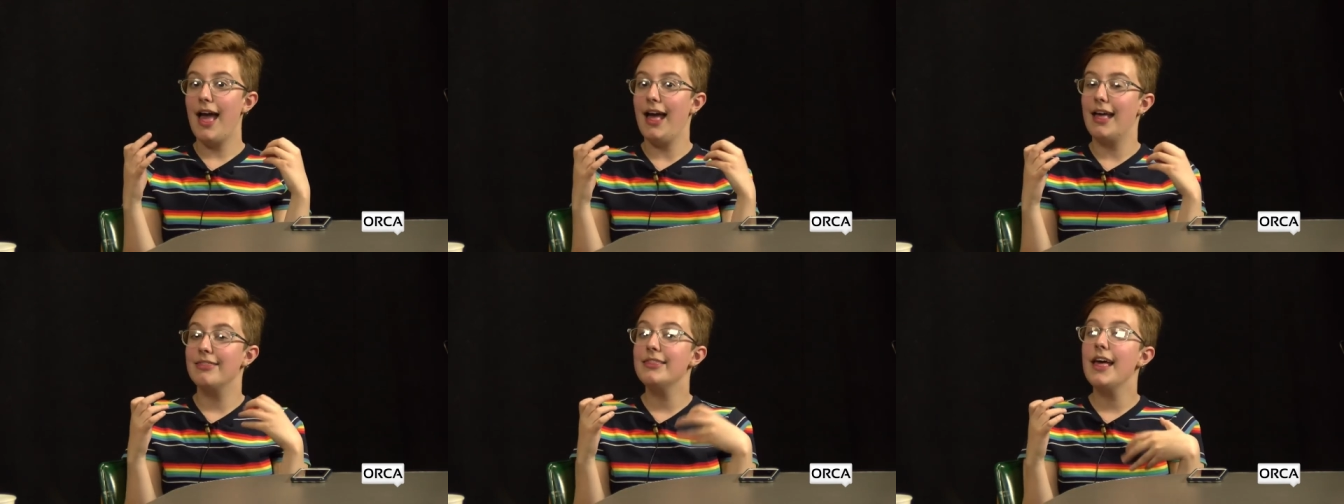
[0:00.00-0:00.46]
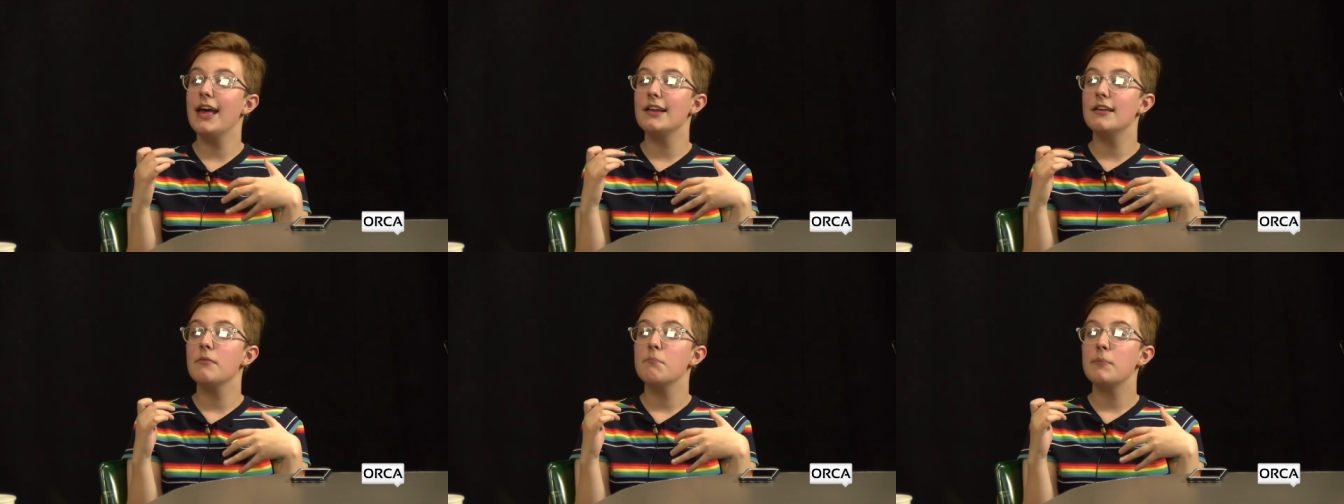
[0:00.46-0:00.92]
And
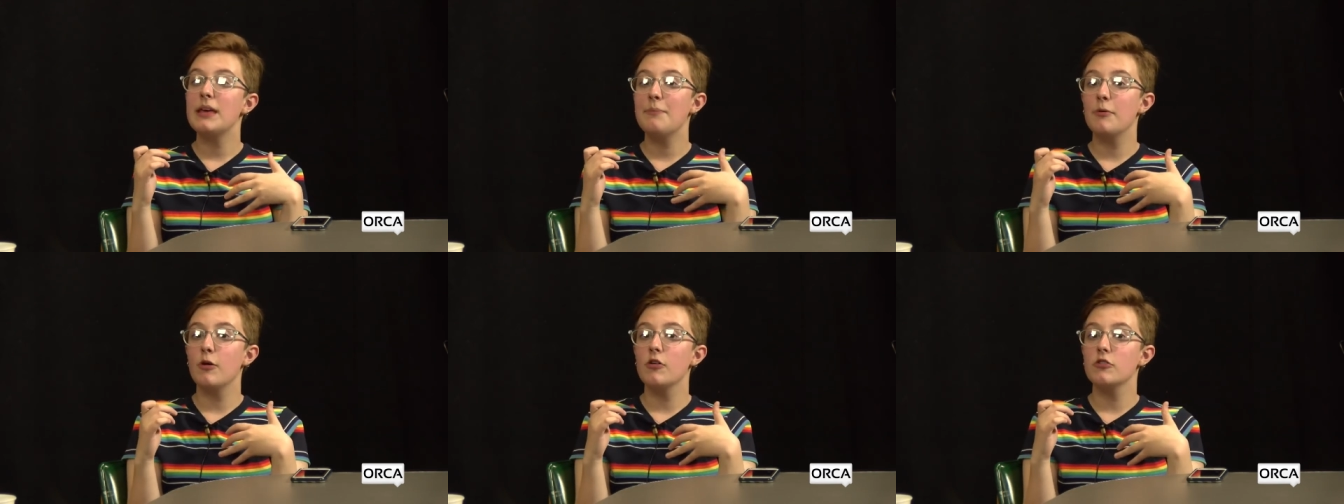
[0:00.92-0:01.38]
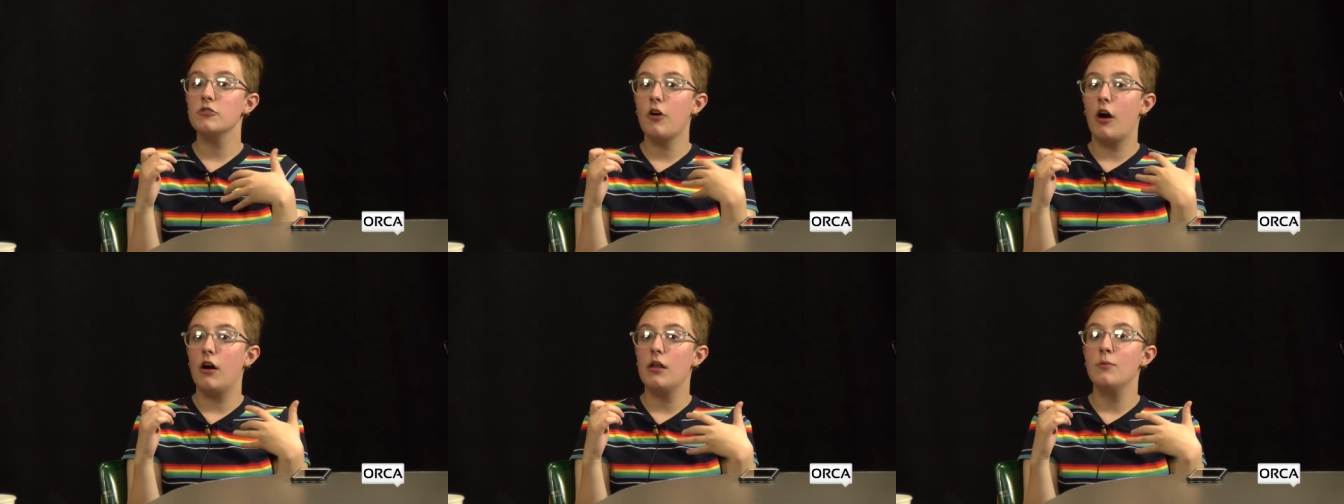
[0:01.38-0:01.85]
then people
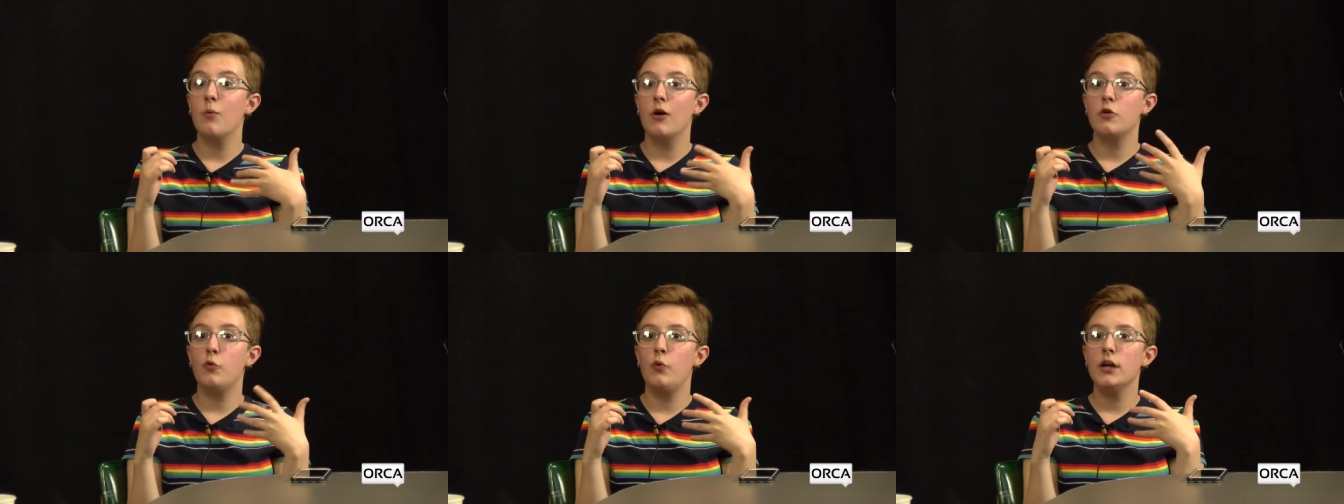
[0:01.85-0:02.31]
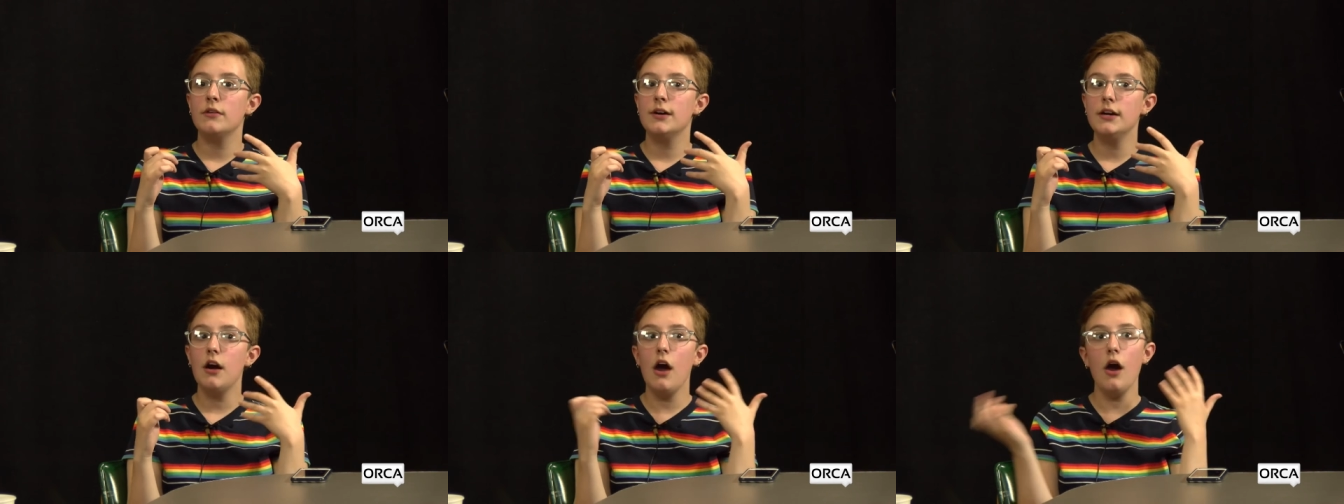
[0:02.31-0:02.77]
started wondering,
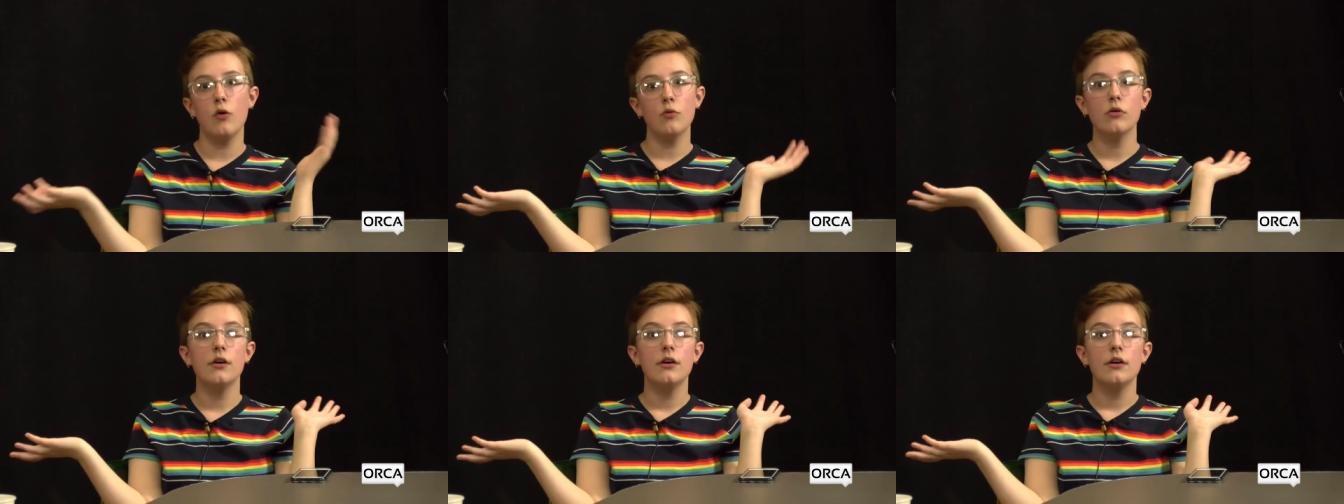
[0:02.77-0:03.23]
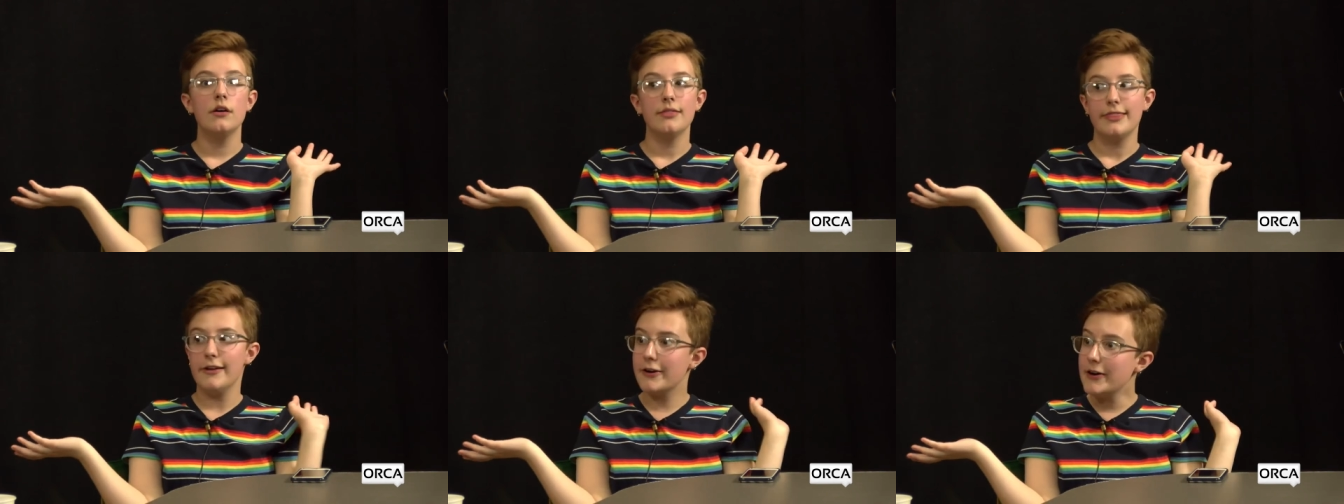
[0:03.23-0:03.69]
like, oh,
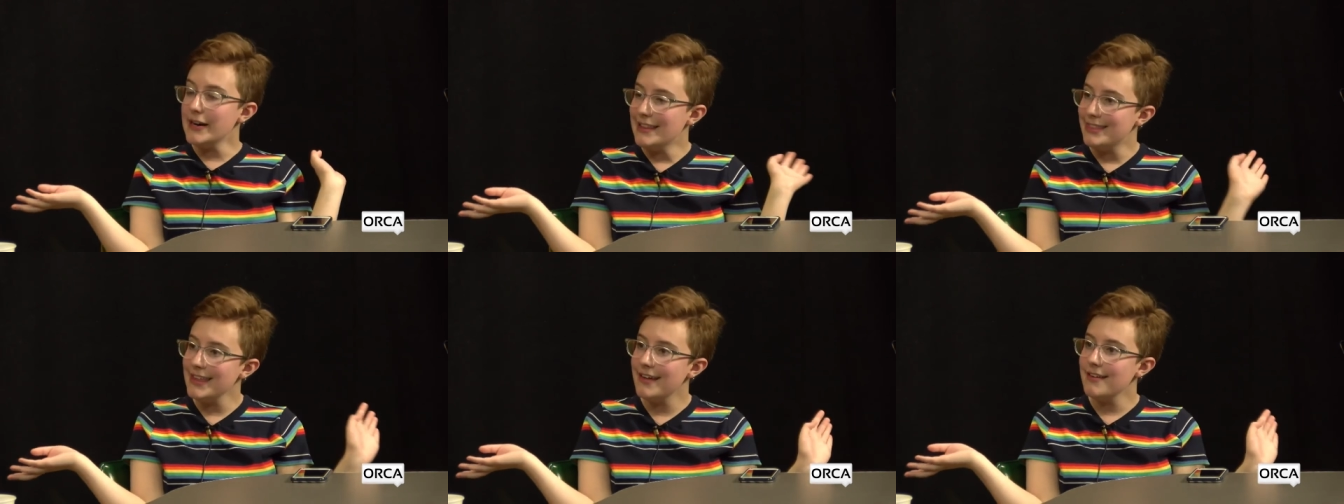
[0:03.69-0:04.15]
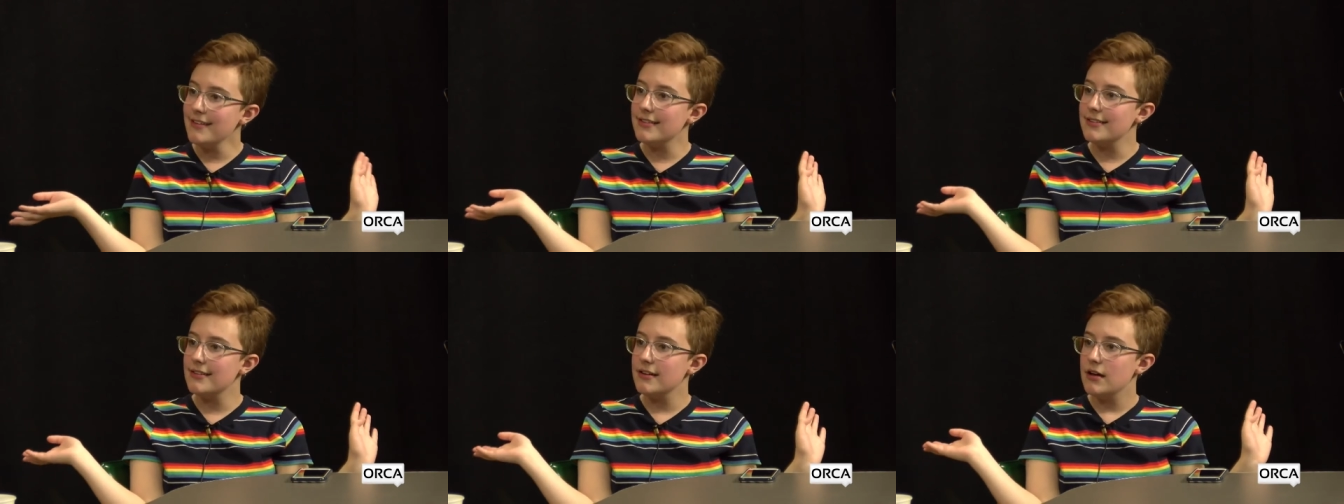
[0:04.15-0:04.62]
they're good at
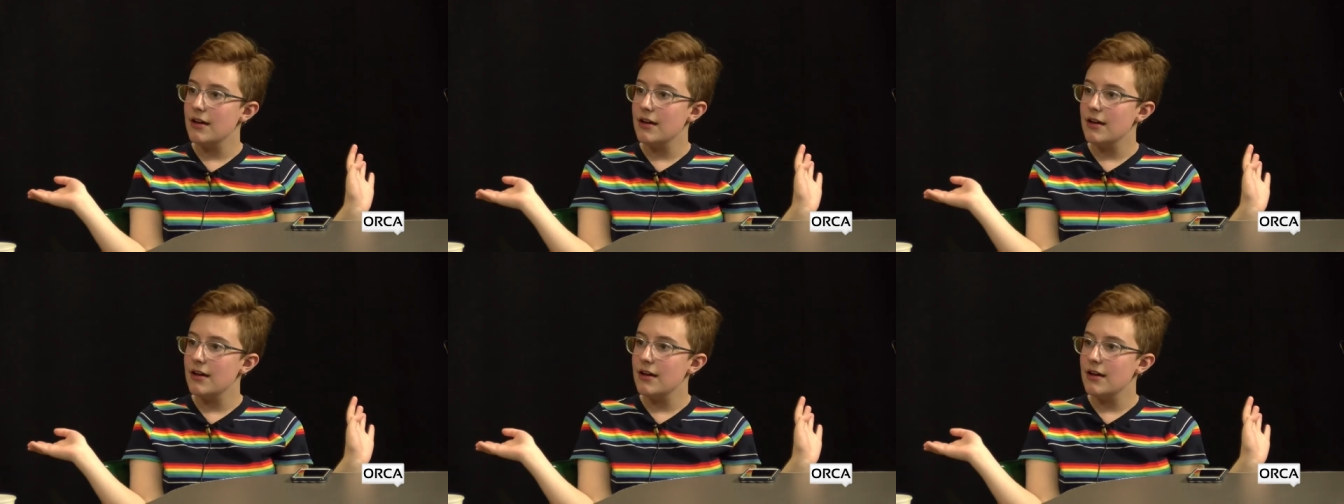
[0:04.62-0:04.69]
this.